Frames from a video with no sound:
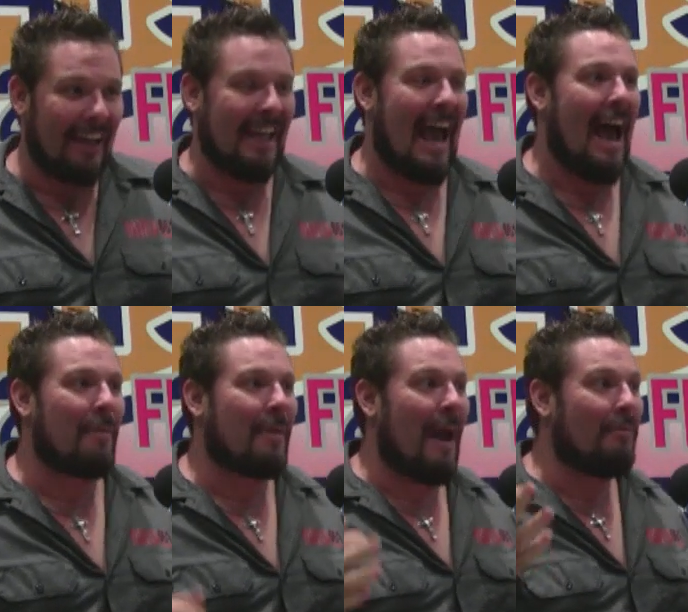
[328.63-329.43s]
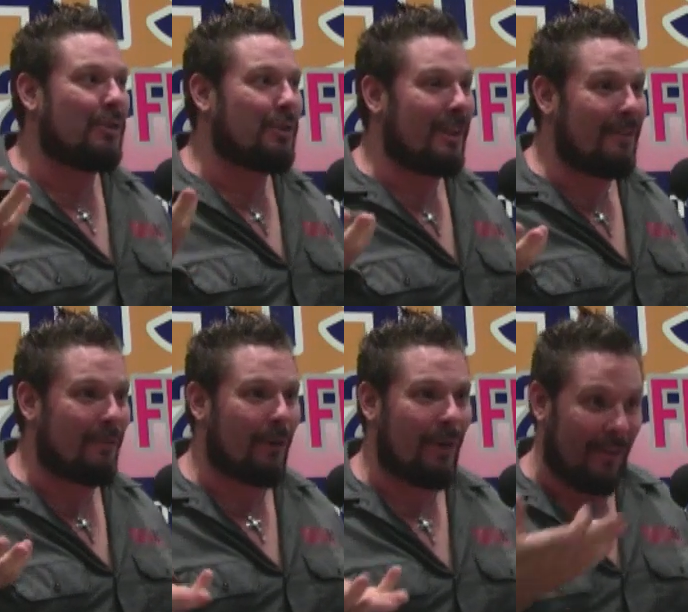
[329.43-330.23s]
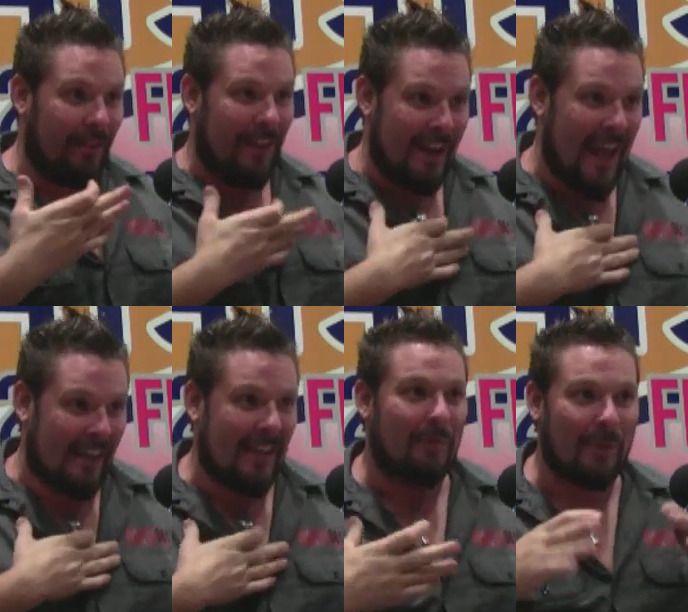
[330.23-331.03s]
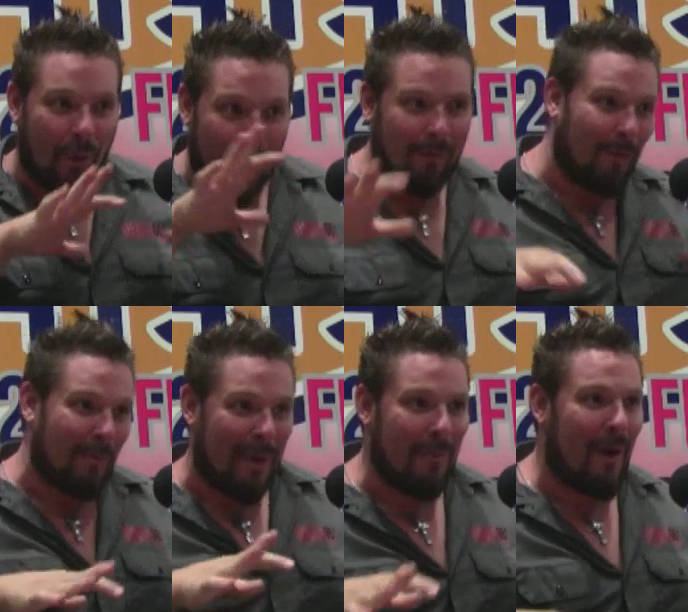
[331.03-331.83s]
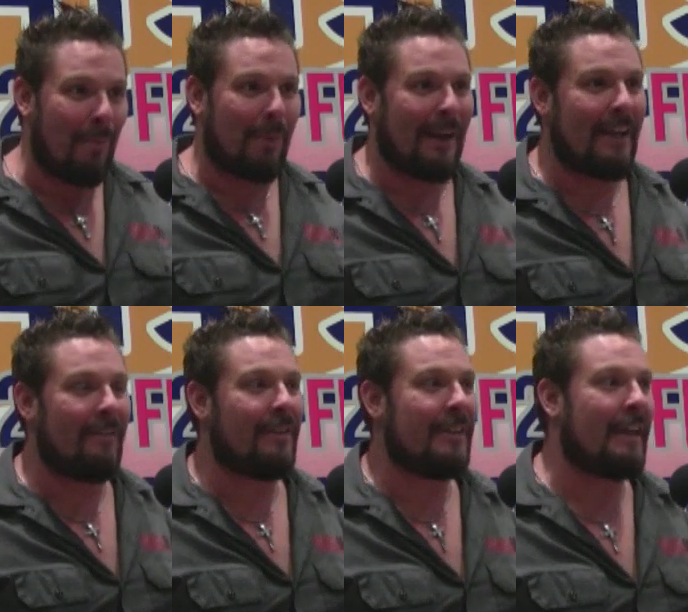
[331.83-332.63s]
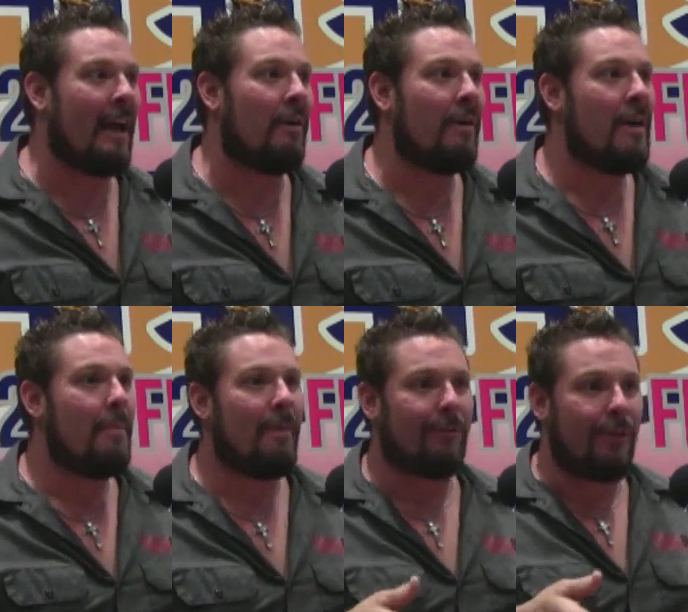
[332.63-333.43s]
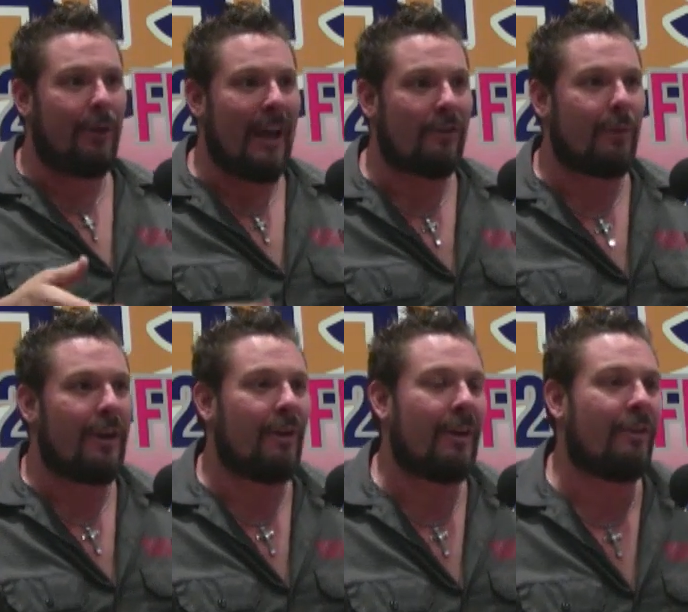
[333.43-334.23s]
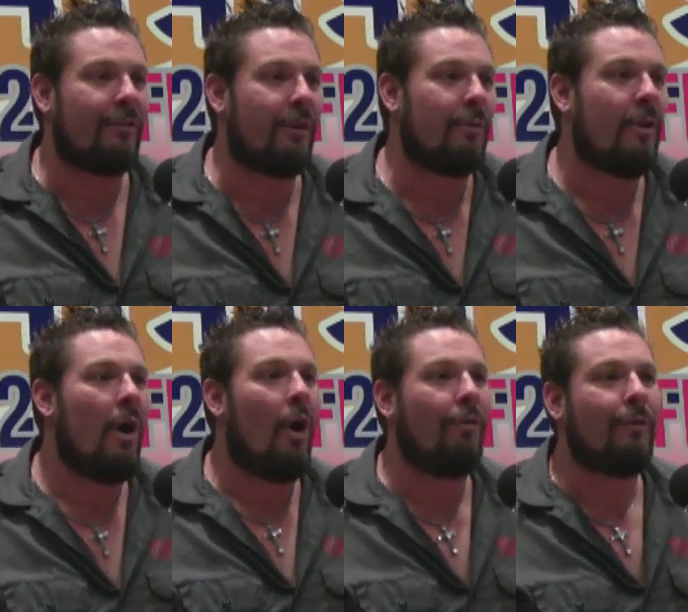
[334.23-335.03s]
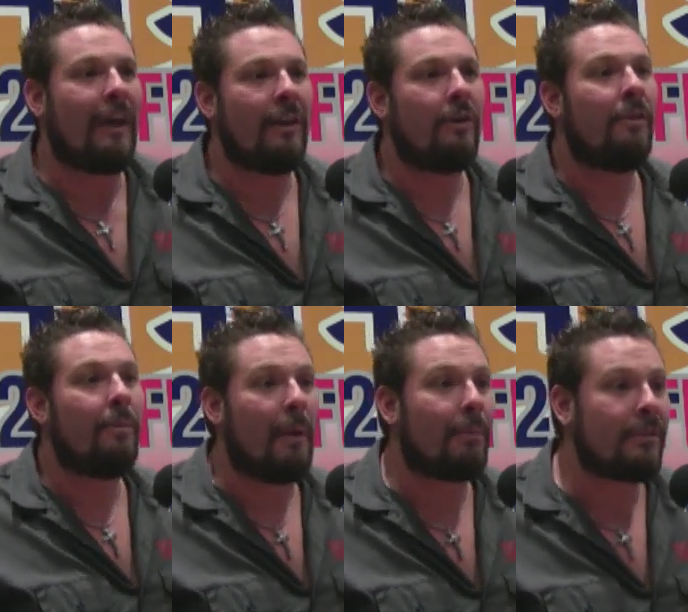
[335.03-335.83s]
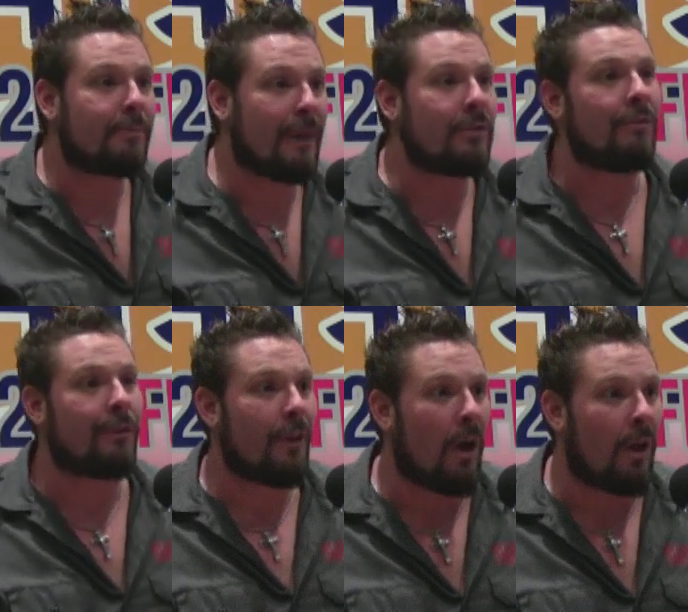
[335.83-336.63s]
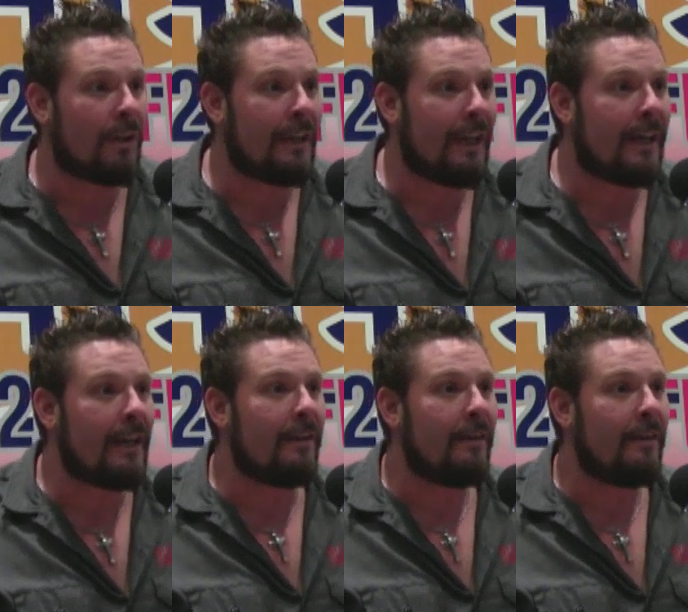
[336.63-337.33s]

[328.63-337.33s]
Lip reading: Yeah, I'm shooting for the next, I'm going over with my mom, planning everything out. Mm-hmm. But for the next radio interview, hopefully I can do the bumper special for the holiday again.